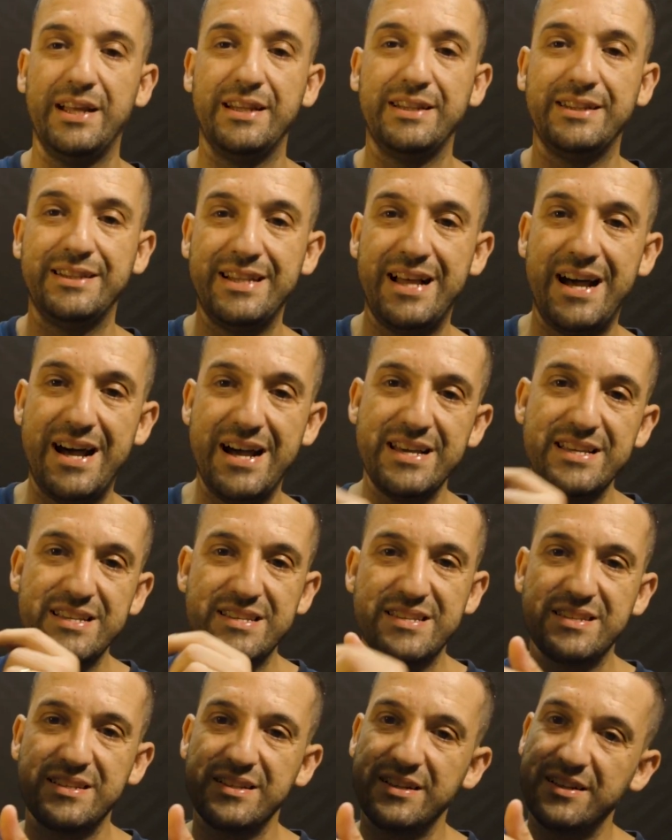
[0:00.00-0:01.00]

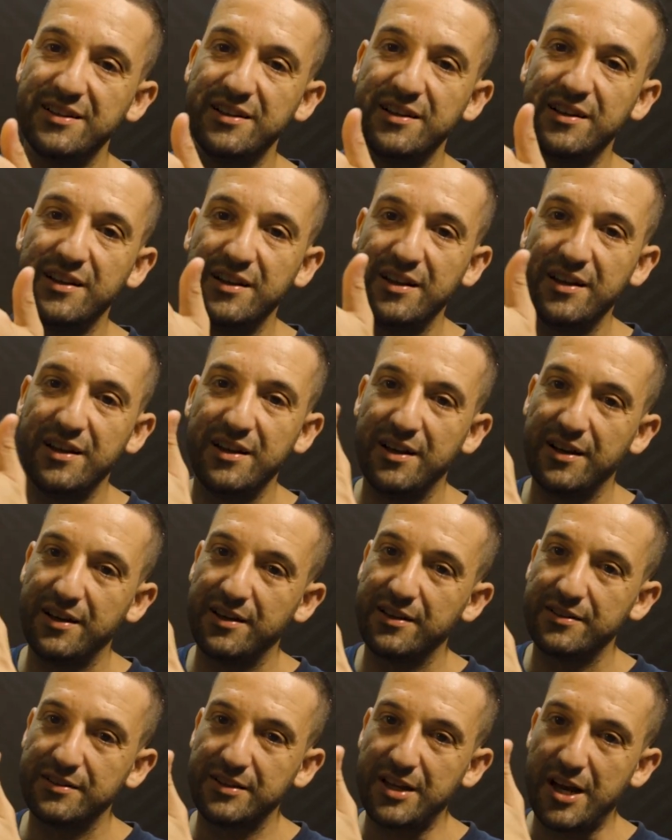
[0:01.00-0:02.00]
nice
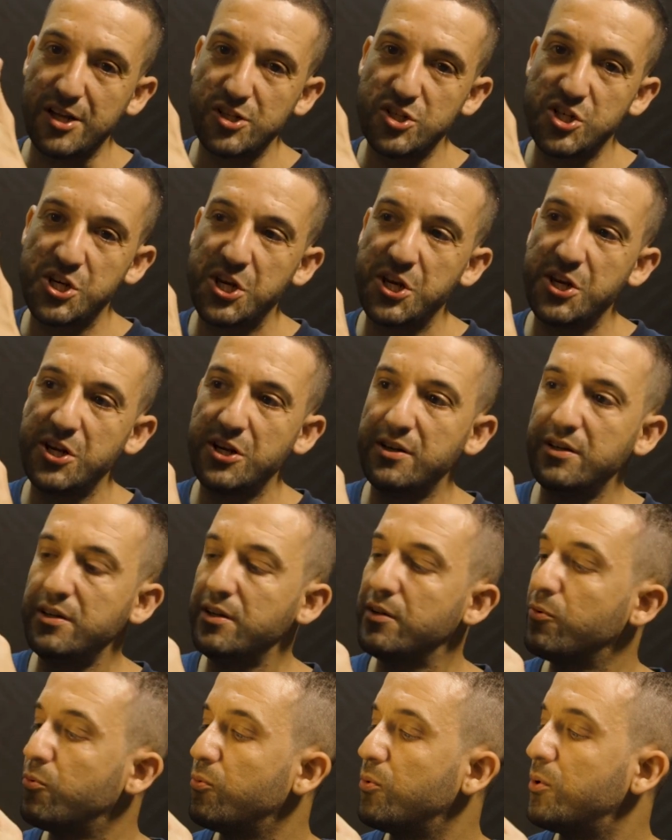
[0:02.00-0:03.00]
touch here
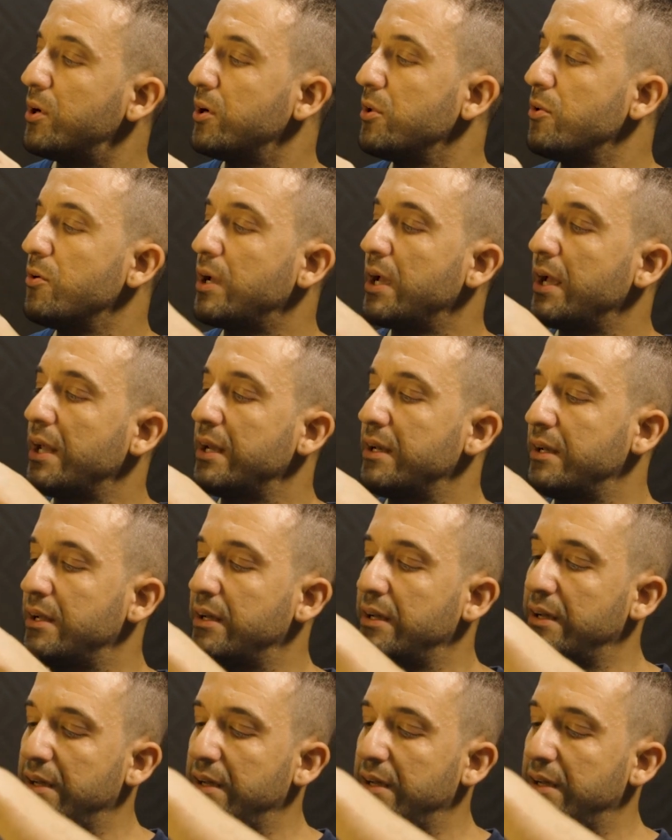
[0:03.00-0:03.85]
where you can